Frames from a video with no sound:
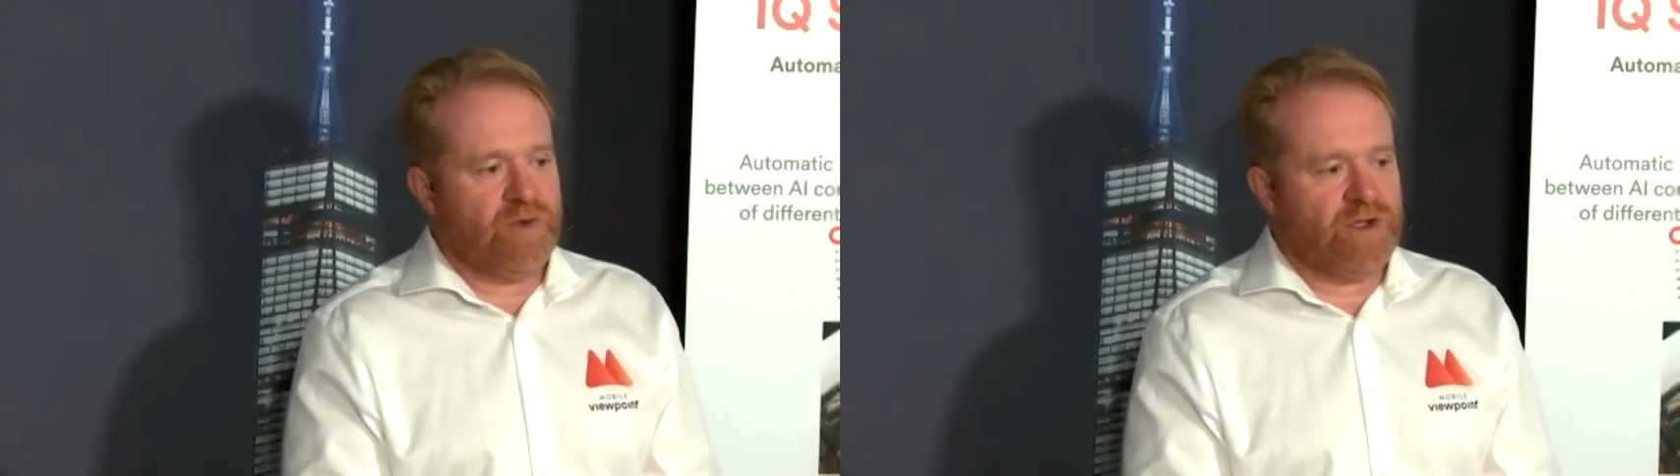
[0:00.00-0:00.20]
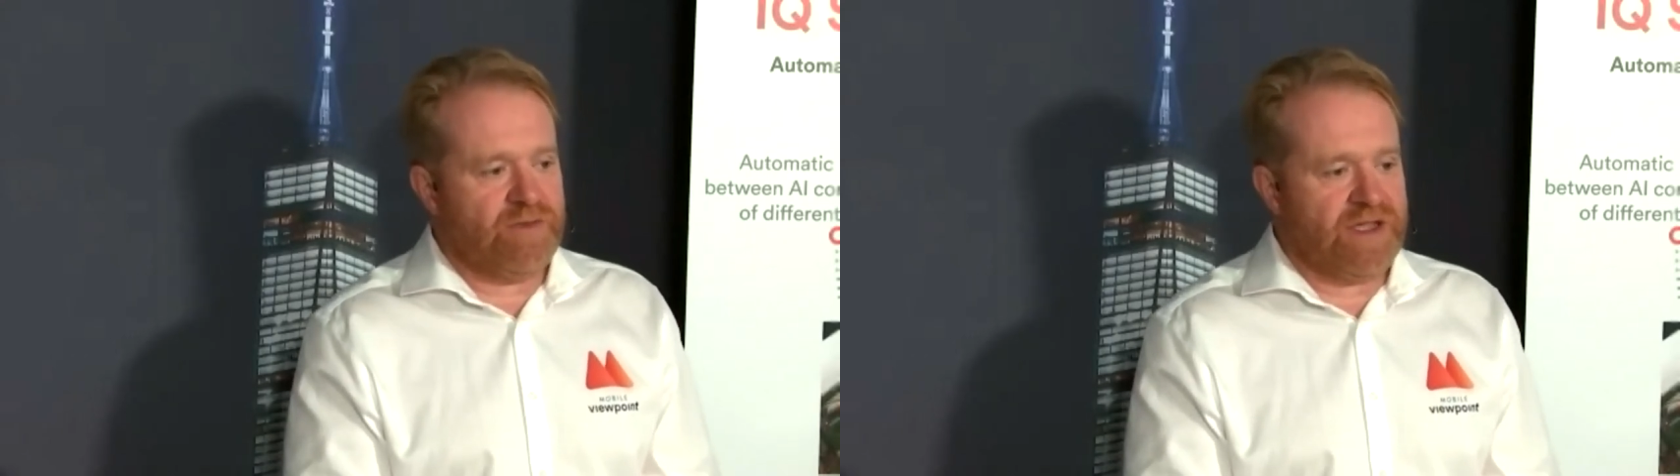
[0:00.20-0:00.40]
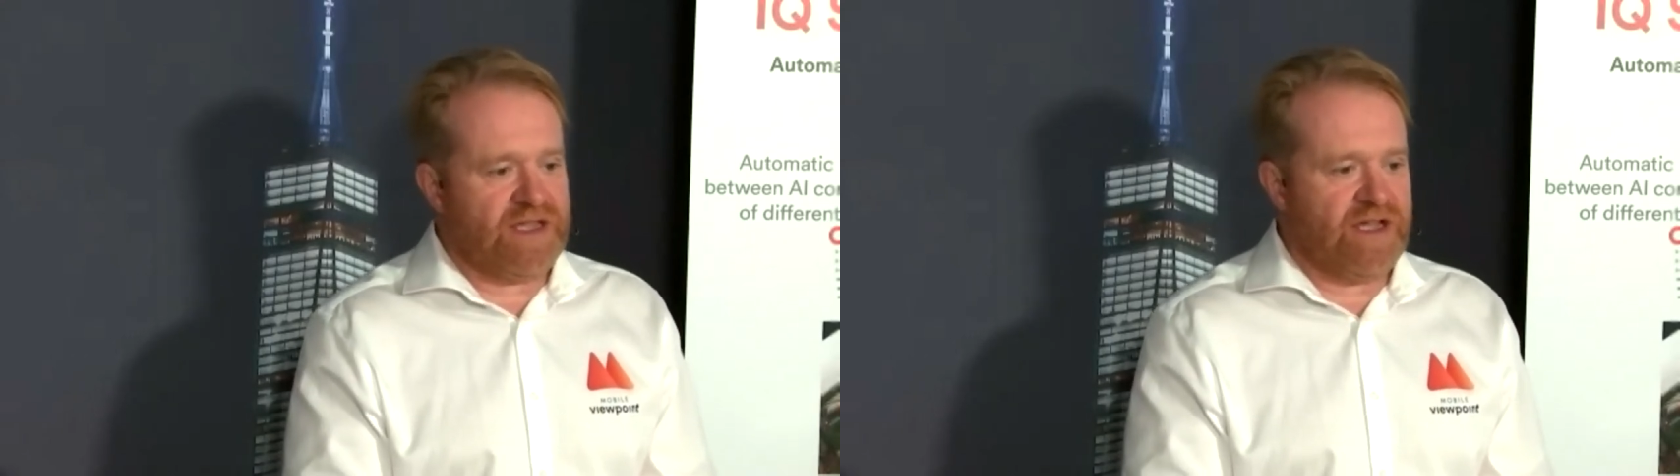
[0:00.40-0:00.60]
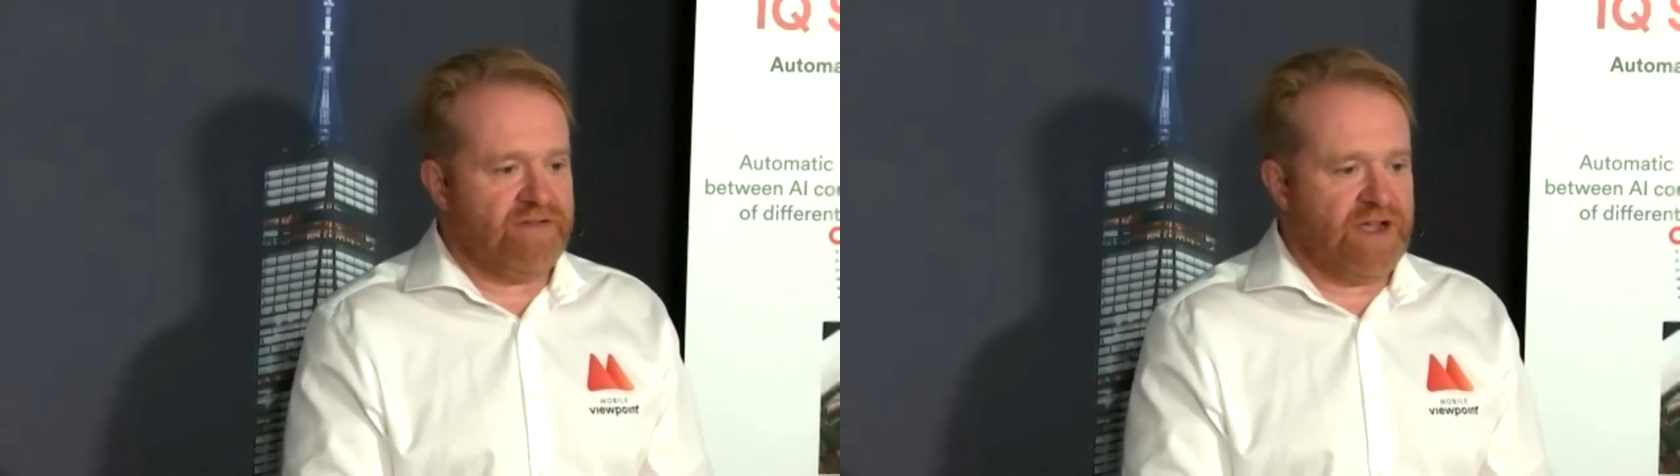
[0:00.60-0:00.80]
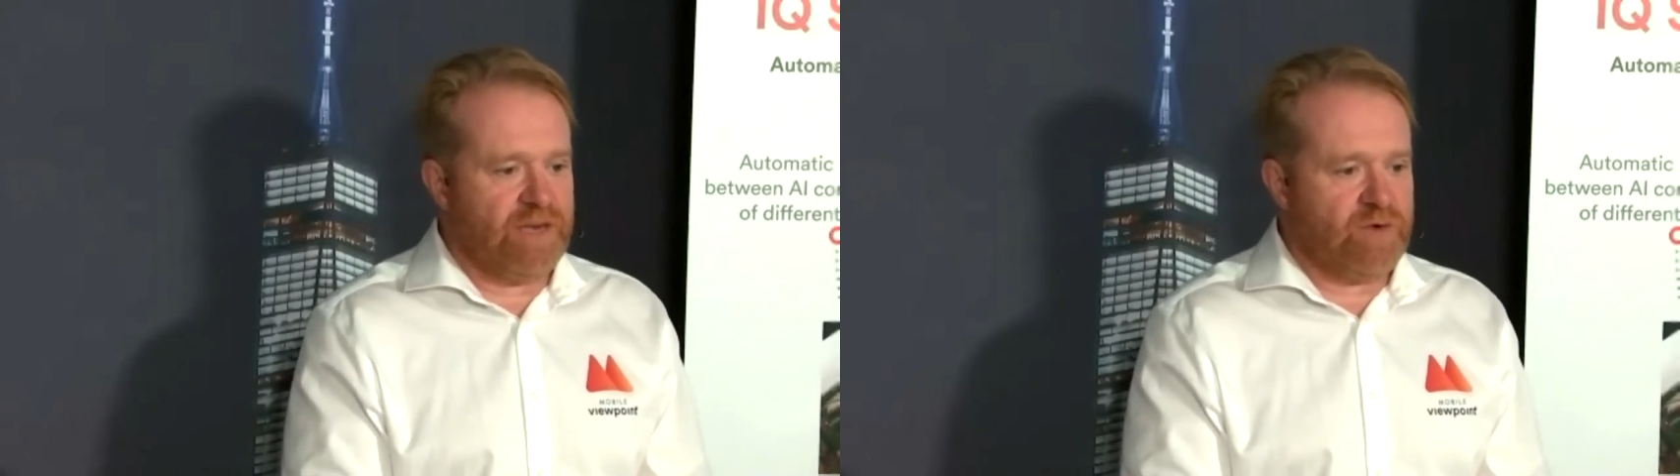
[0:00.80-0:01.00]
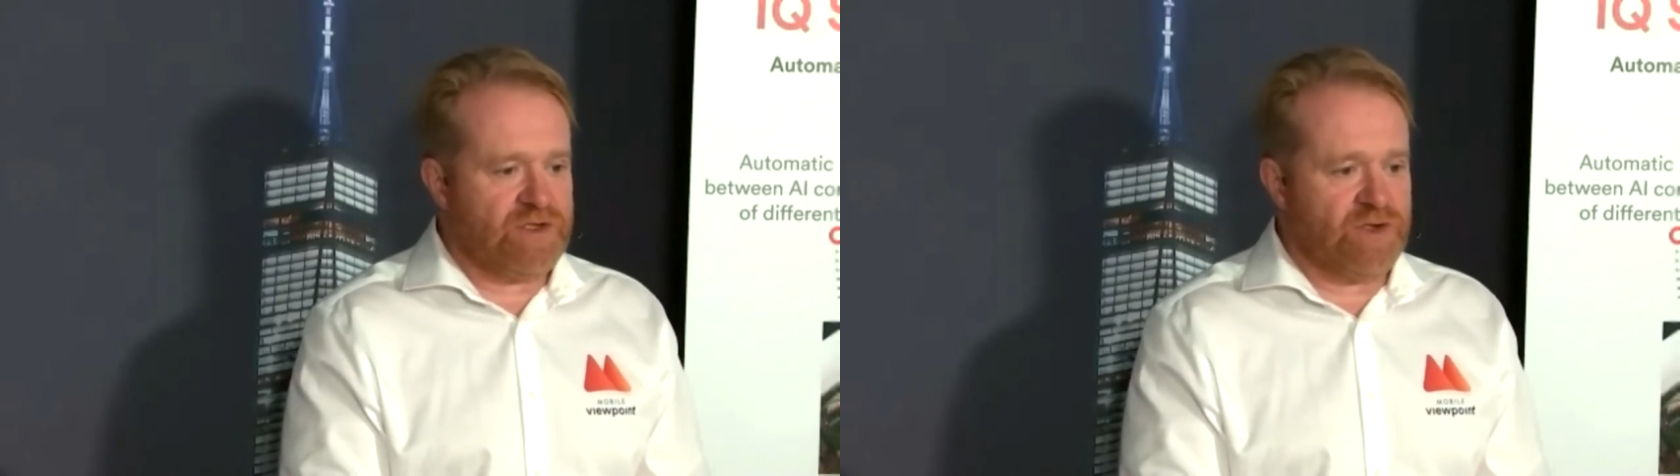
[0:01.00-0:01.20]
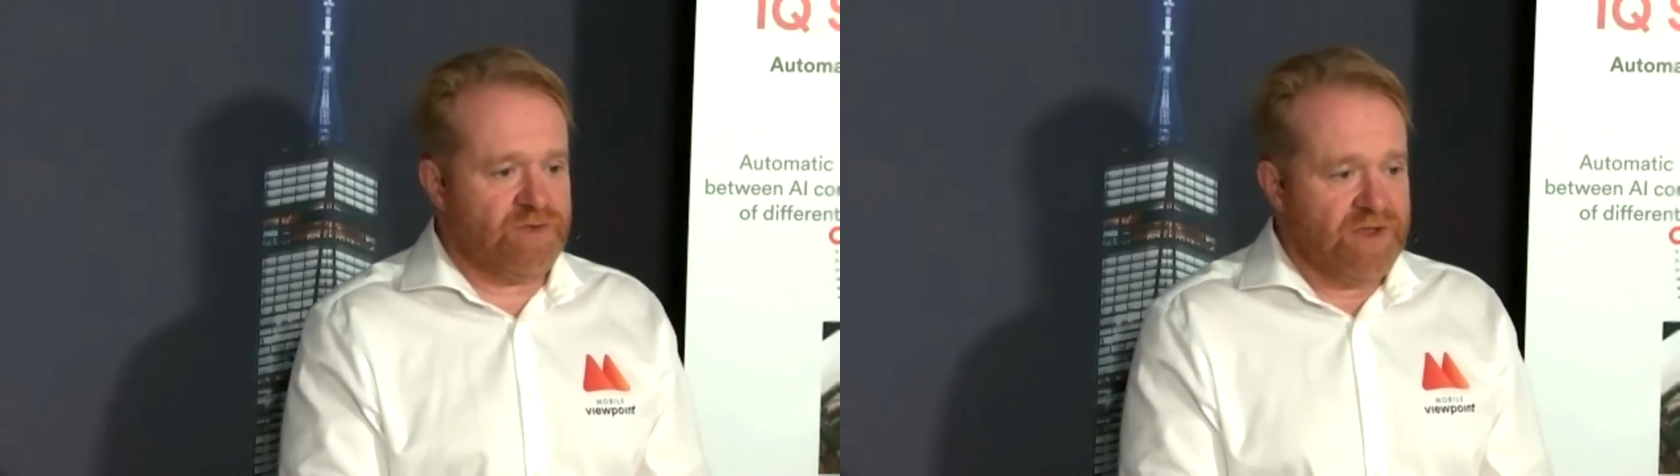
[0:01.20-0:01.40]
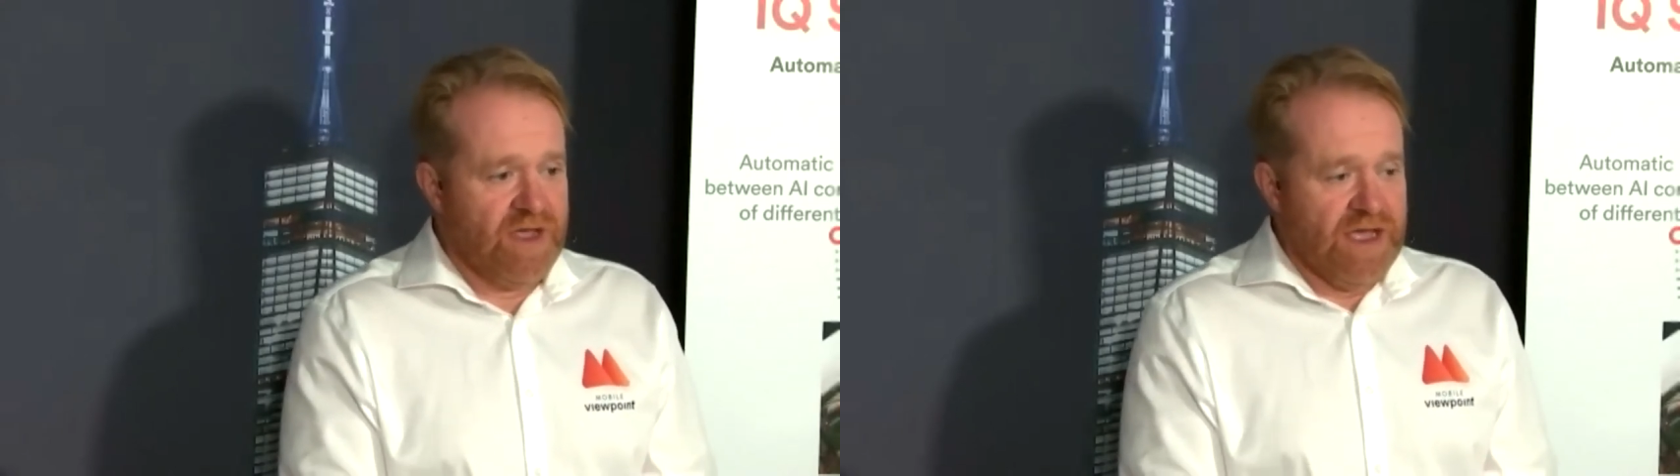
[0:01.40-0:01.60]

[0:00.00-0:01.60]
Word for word: we can make that available too.